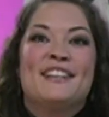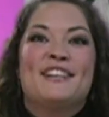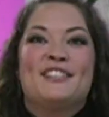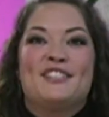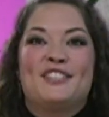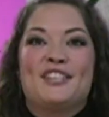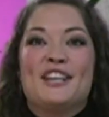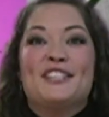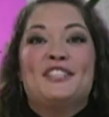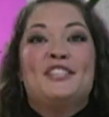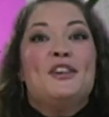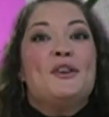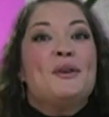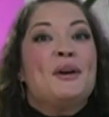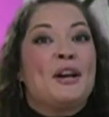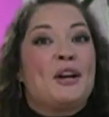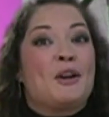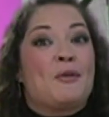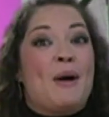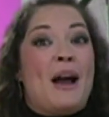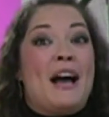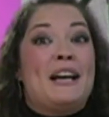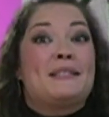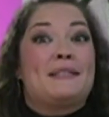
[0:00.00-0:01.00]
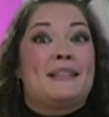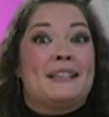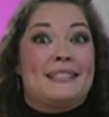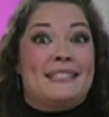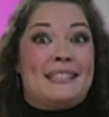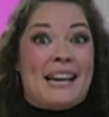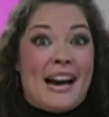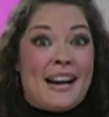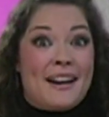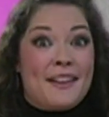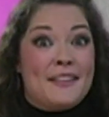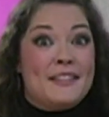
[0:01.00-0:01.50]
Just so you can grasp the
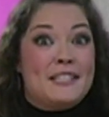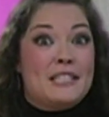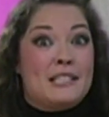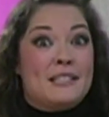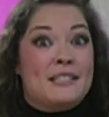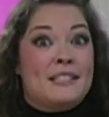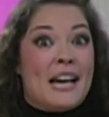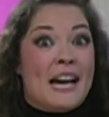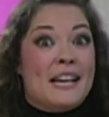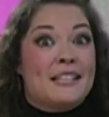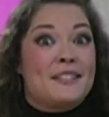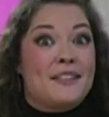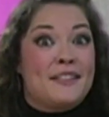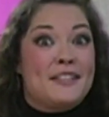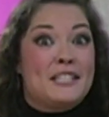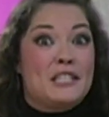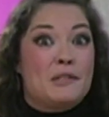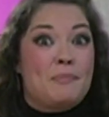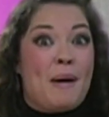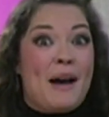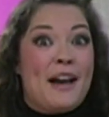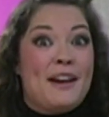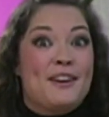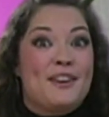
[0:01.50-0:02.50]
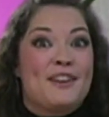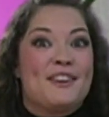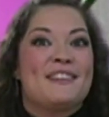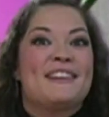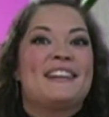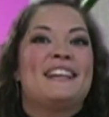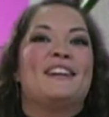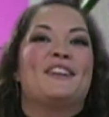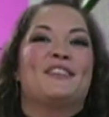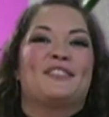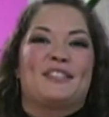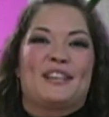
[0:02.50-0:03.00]
size of this spider,
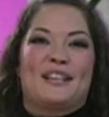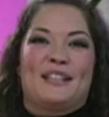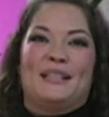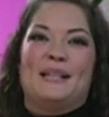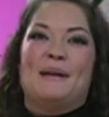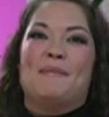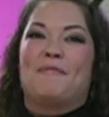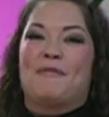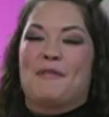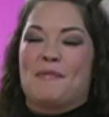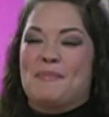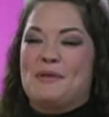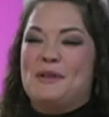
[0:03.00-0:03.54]
here's a clip from